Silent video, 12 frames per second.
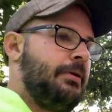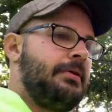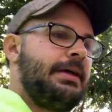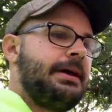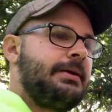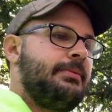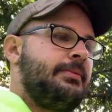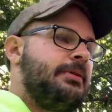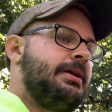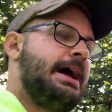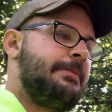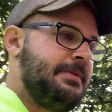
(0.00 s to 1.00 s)
Like, what
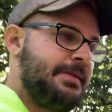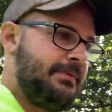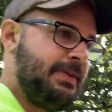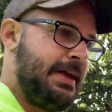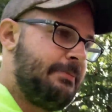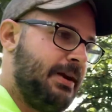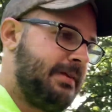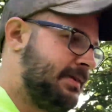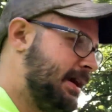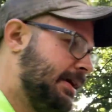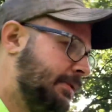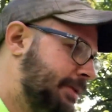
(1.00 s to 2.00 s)
happens if that breaks
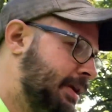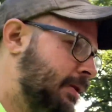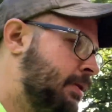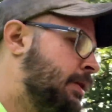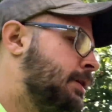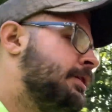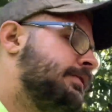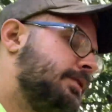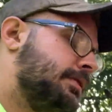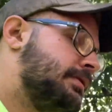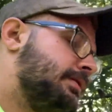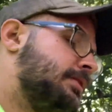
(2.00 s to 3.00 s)
down, you know? So
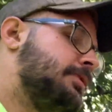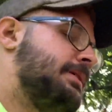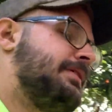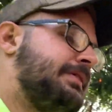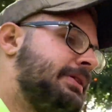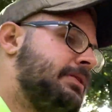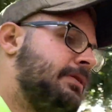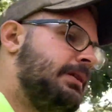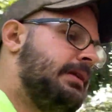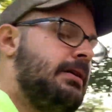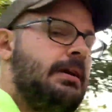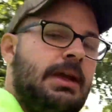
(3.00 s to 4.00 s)
there's a little bit of security
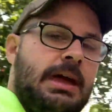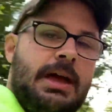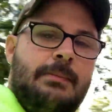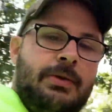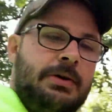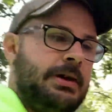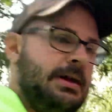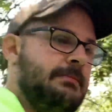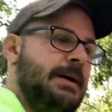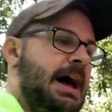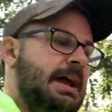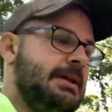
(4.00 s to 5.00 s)
there. And I am looking at
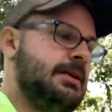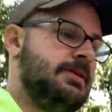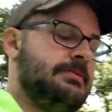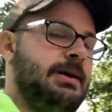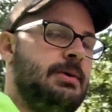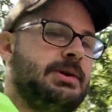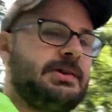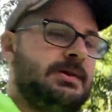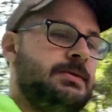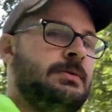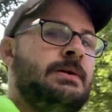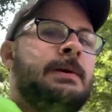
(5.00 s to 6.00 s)
buying another mower
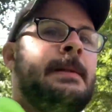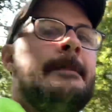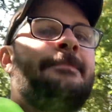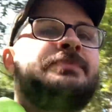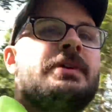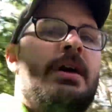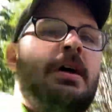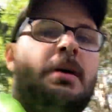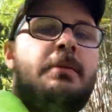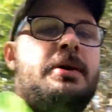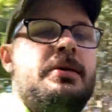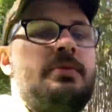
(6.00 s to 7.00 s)
soon. We're
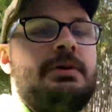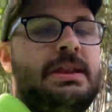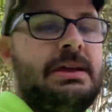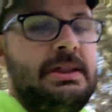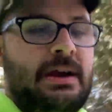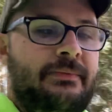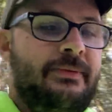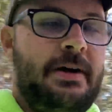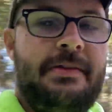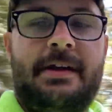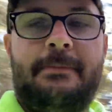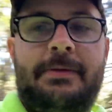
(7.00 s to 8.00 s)
going to get our
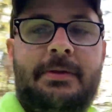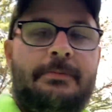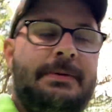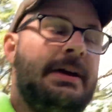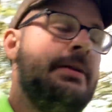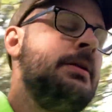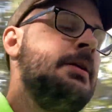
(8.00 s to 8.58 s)
funds up a little bit.